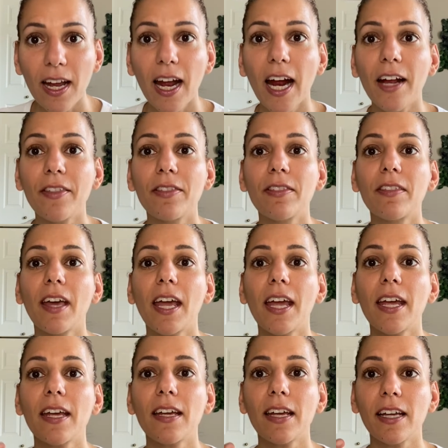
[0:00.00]
and they
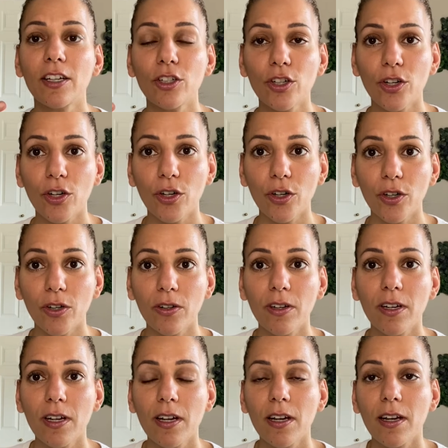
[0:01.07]
in turn
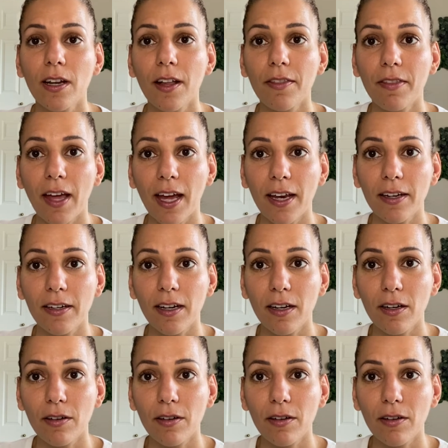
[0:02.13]
then